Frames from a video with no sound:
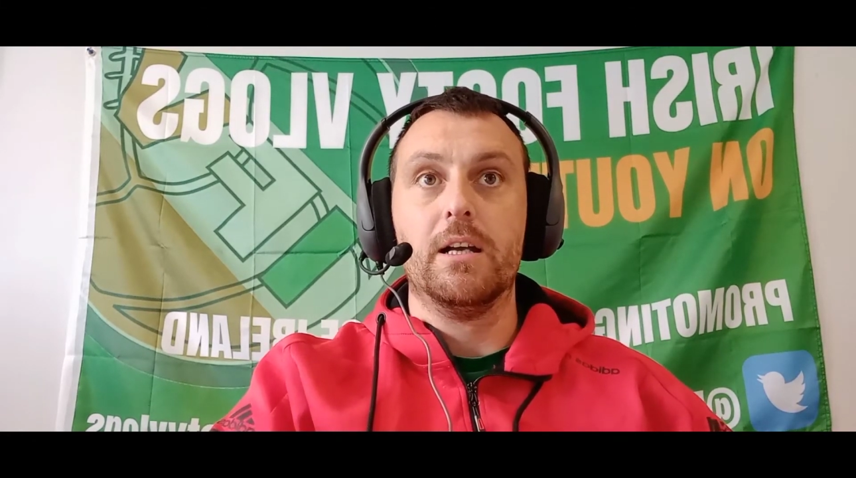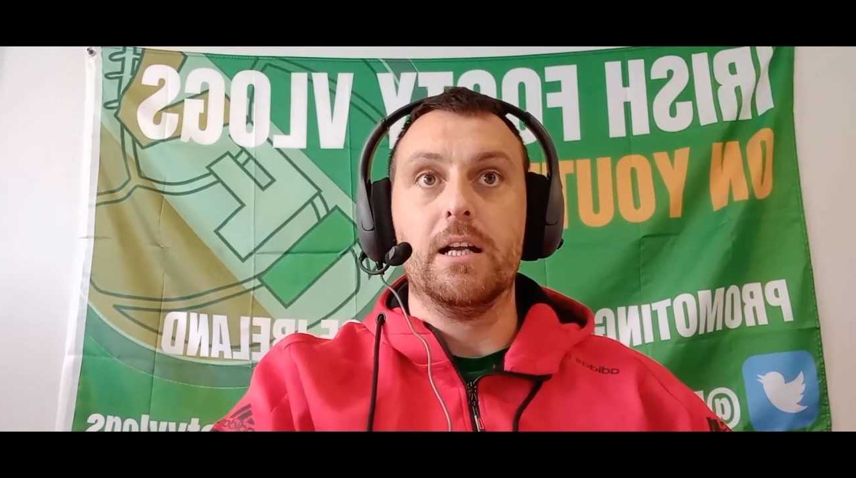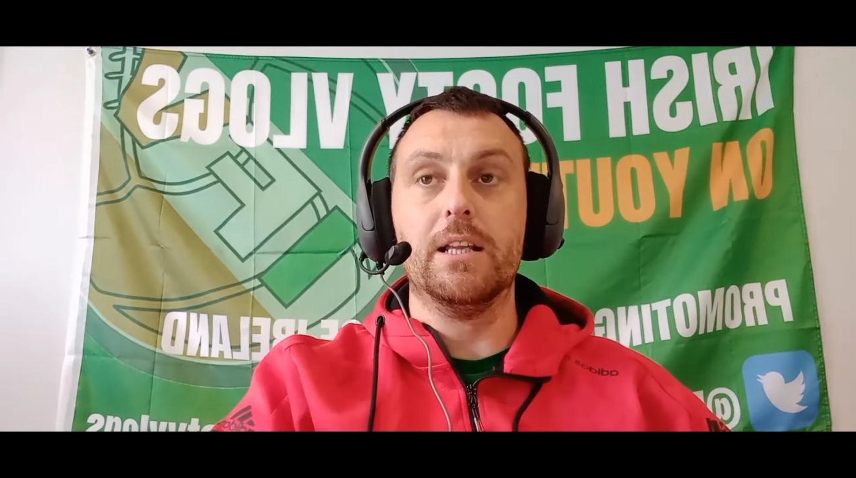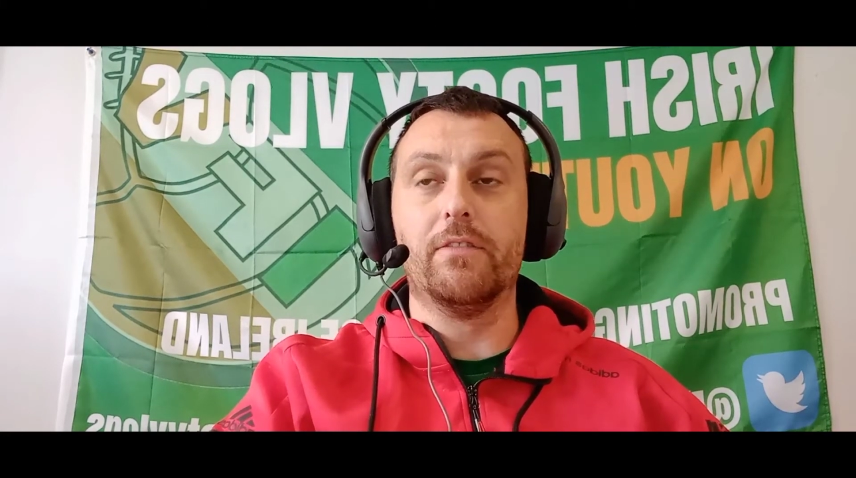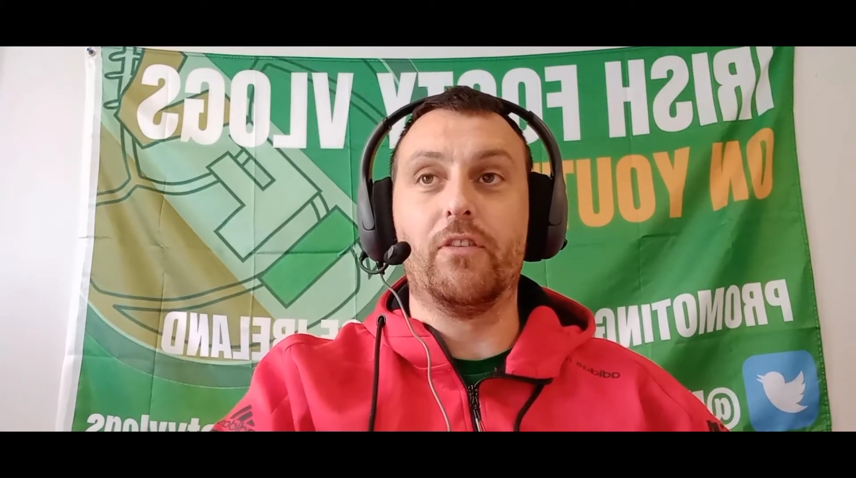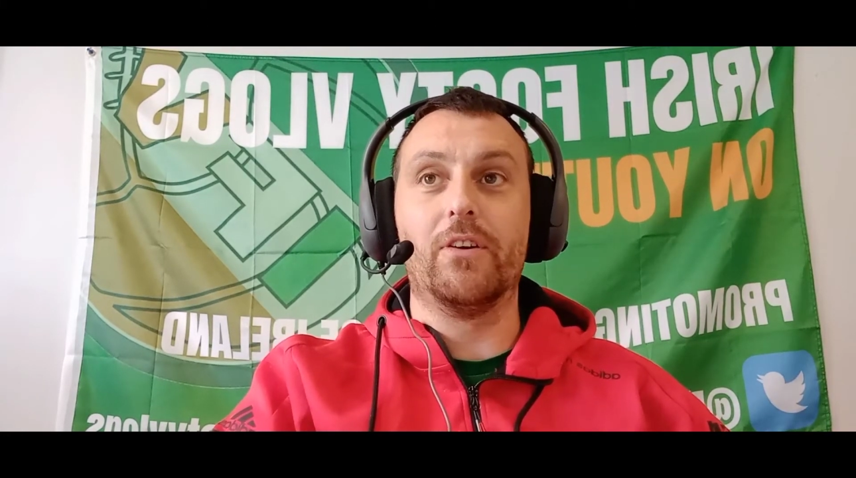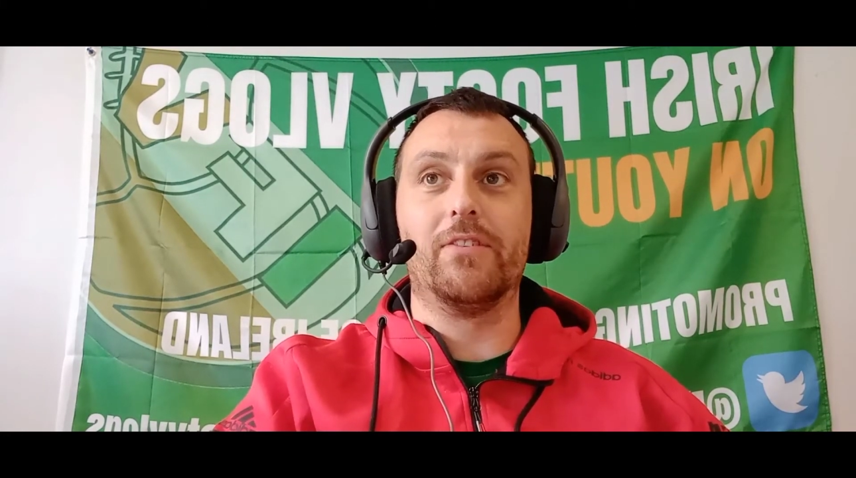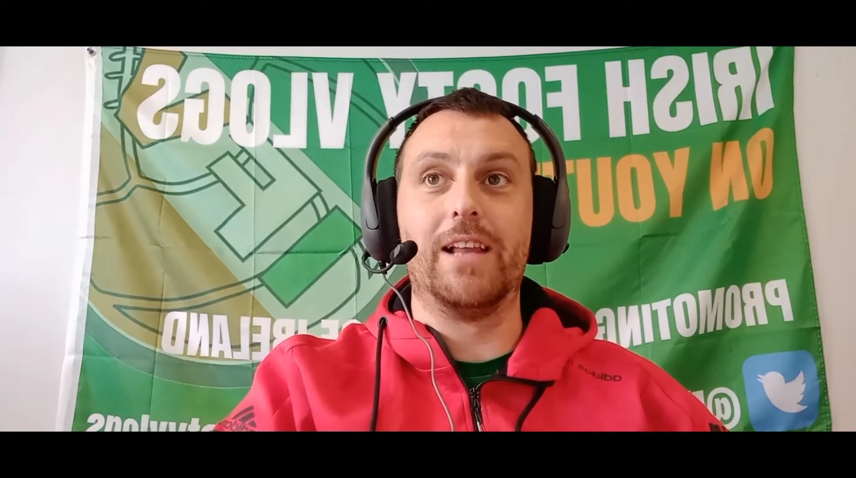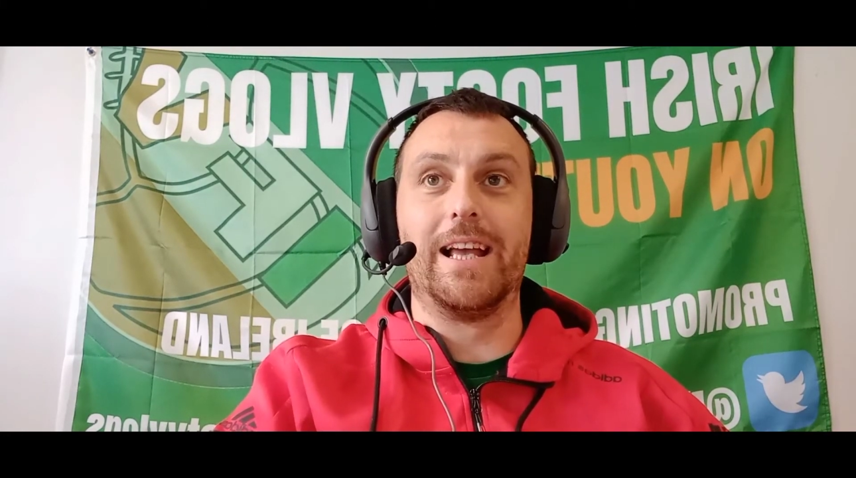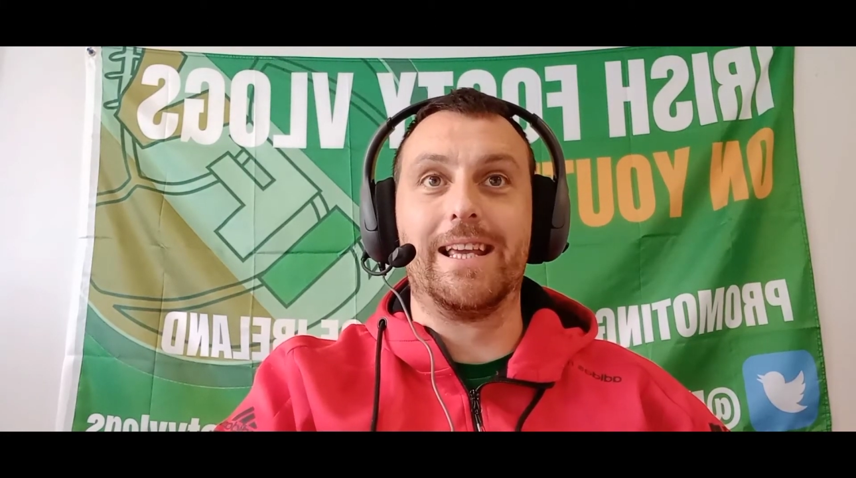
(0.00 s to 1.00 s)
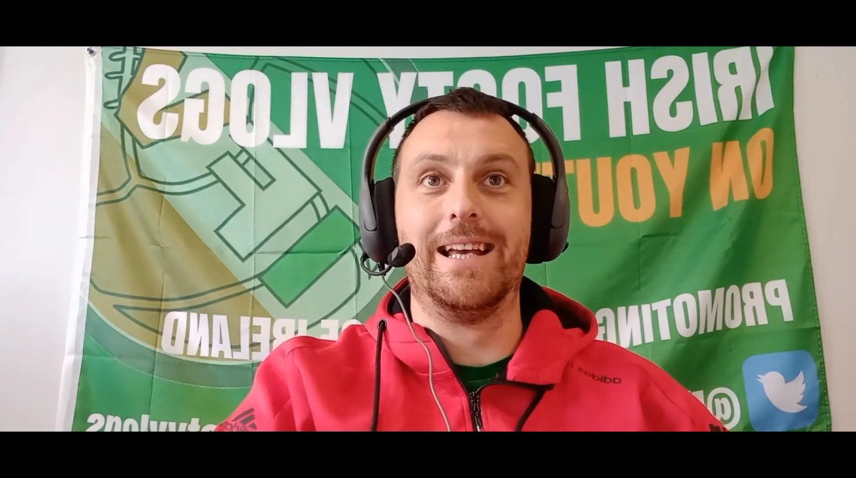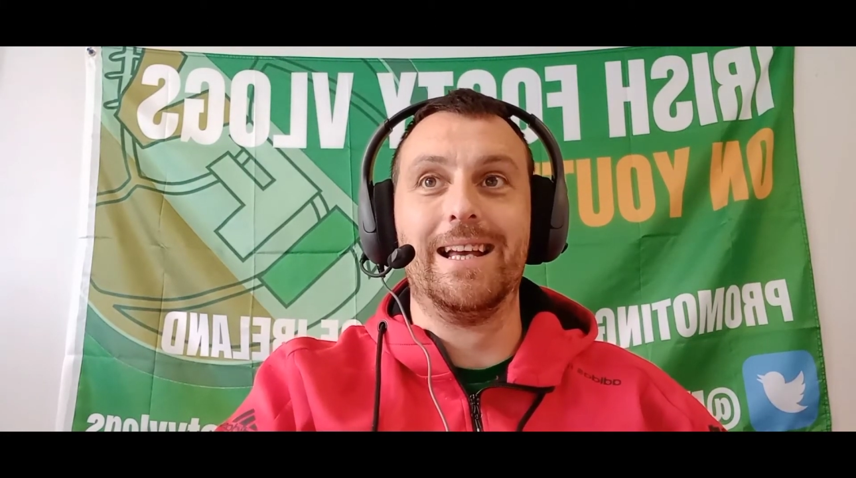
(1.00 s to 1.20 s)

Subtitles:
In the first leg,